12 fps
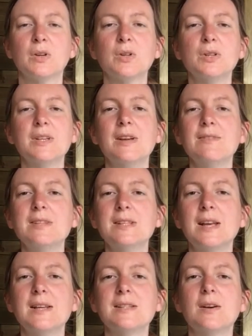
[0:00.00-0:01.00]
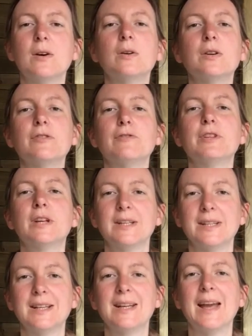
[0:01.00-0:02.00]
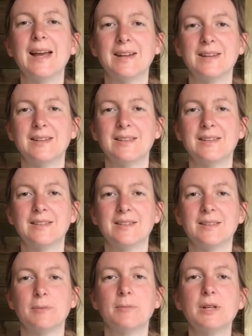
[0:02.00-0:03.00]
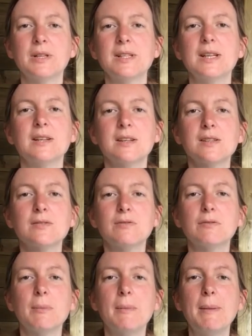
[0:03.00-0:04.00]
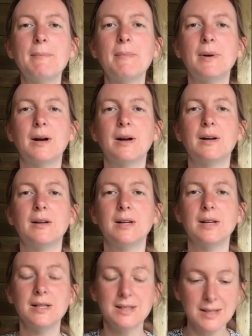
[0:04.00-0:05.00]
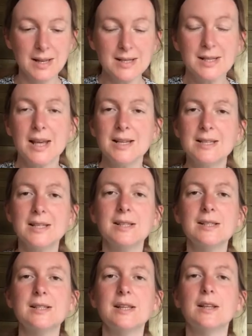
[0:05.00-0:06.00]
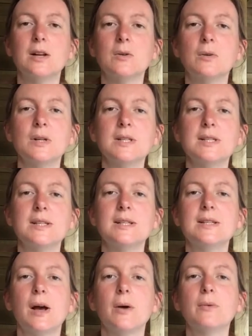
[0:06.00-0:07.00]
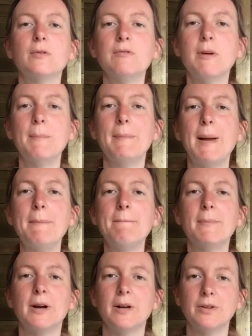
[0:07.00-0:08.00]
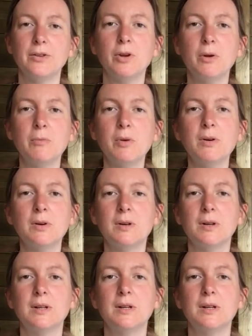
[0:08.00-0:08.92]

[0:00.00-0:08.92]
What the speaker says: God never says, "Oh, you've done it again," because he doesn't remember. It says, "Their sins and their lawless deeds I will remember no more."